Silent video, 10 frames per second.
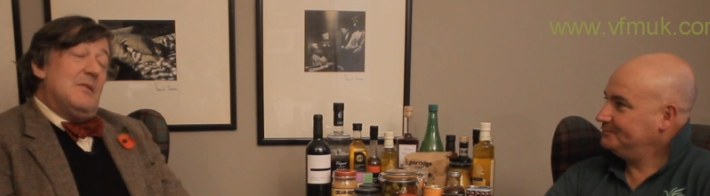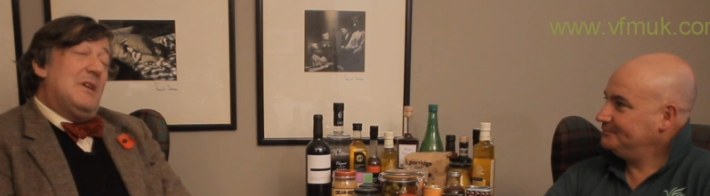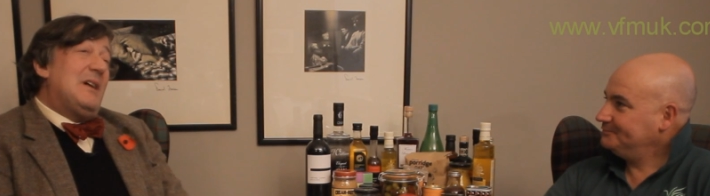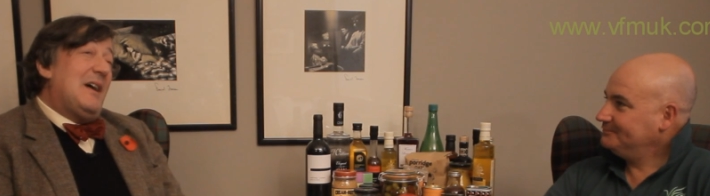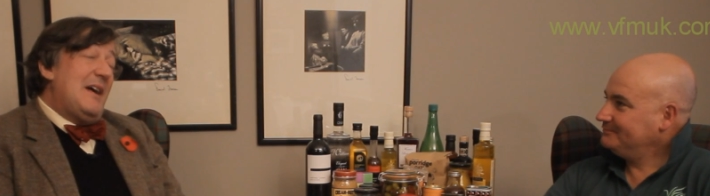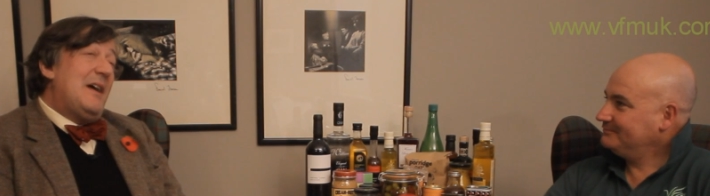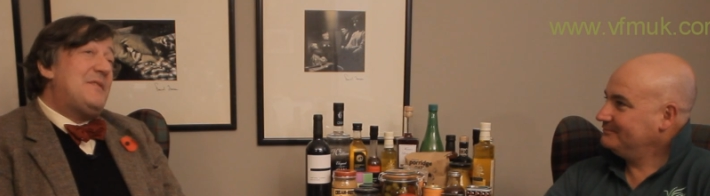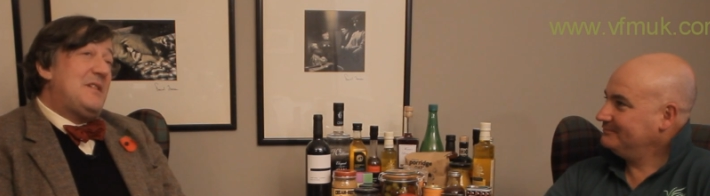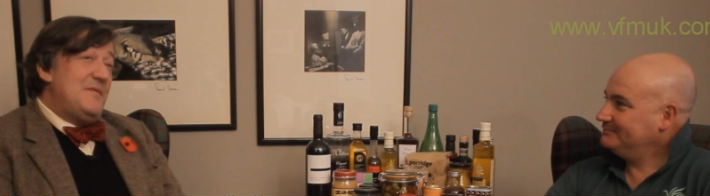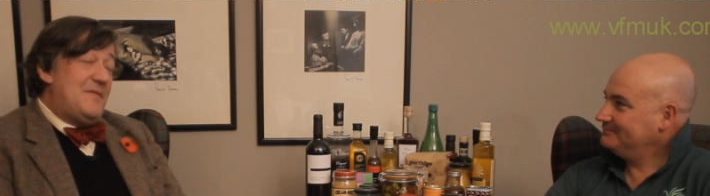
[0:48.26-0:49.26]
Speaker 1: Well, I
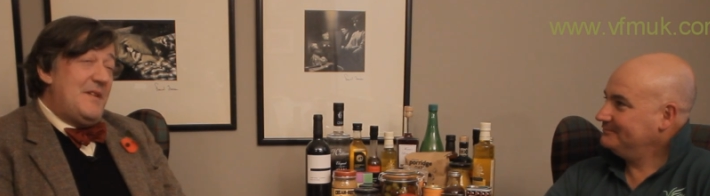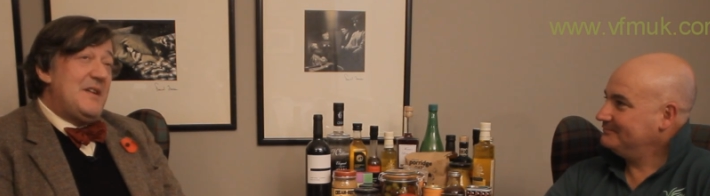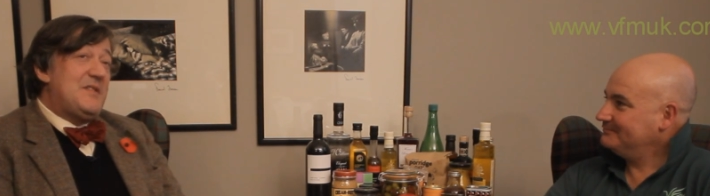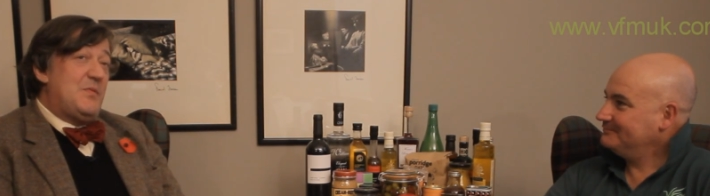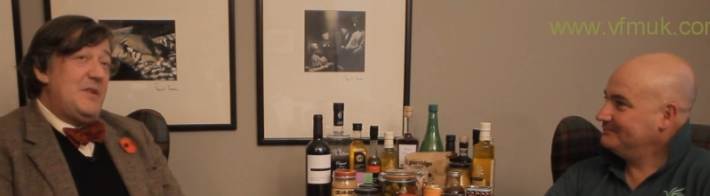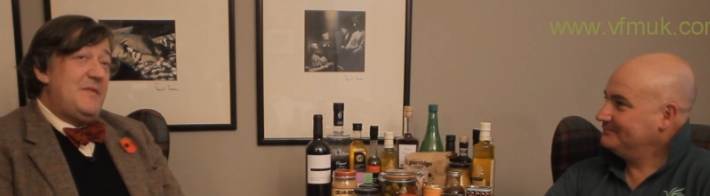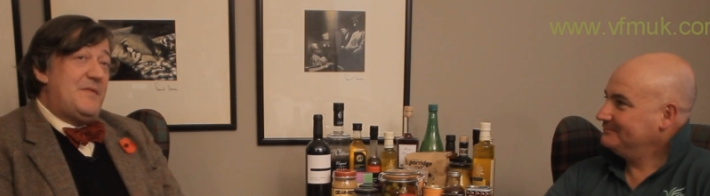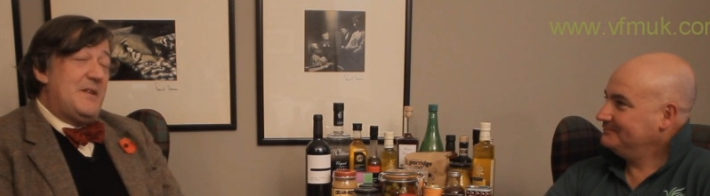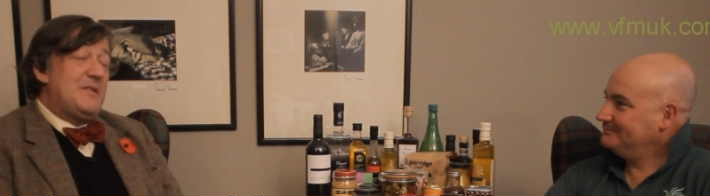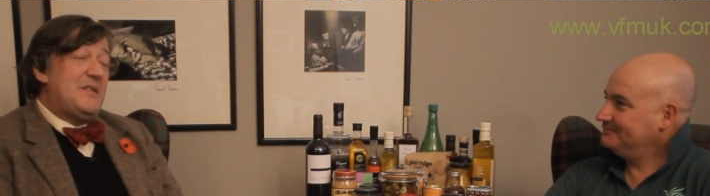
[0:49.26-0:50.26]
have to confess,
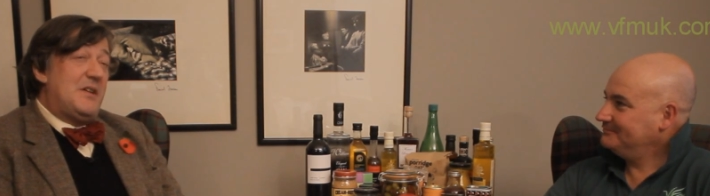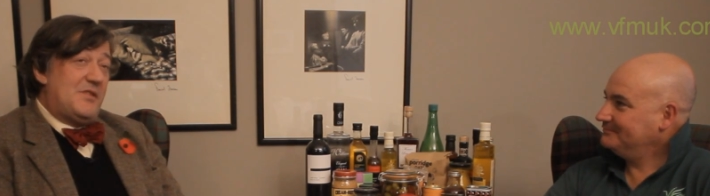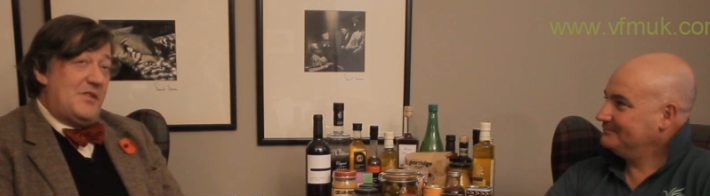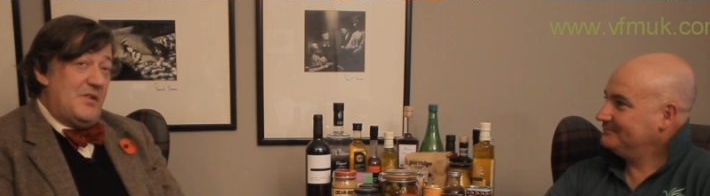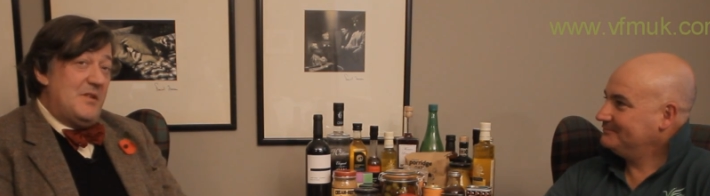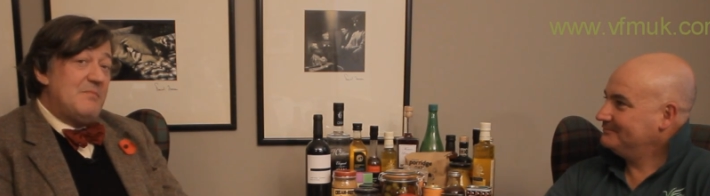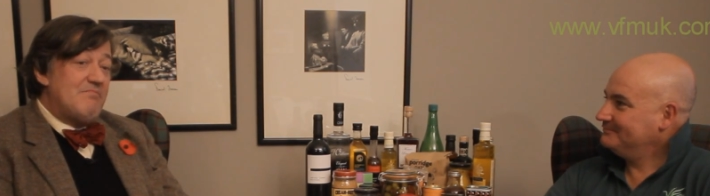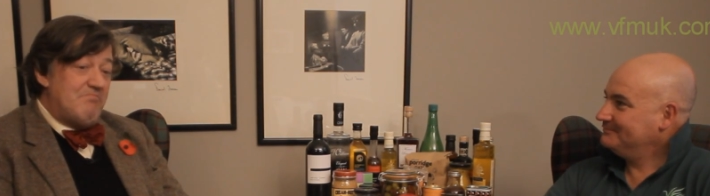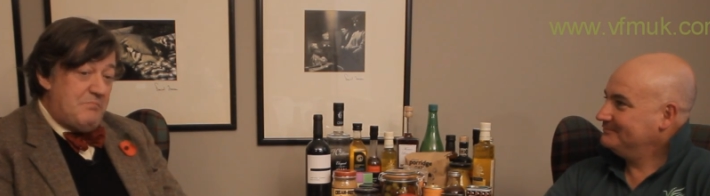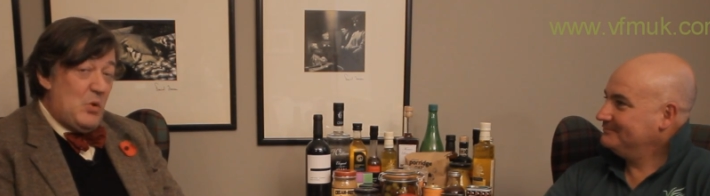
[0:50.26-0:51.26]
we've uh, touched on them.